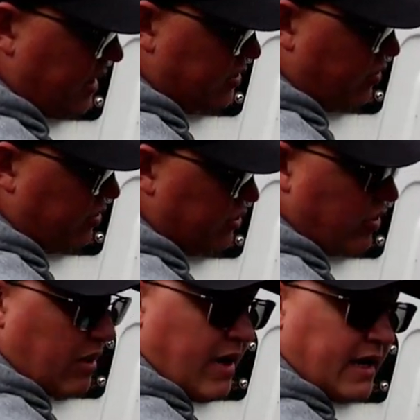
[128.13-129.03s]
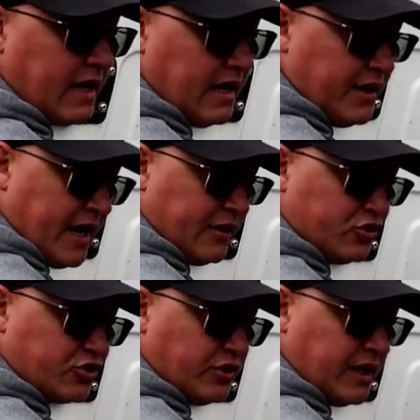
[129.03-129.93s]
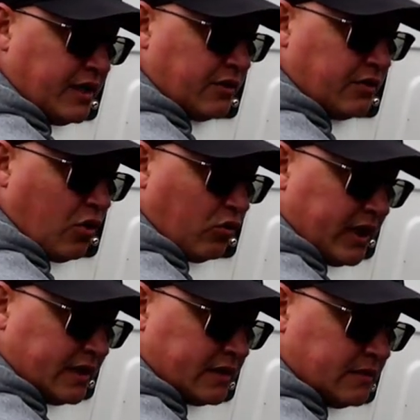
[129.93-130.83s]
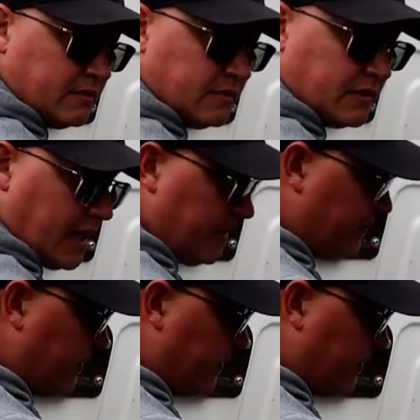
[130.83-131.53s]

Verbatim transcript: cut, torn, or dry rotted. And you should hear no leaks. Okay?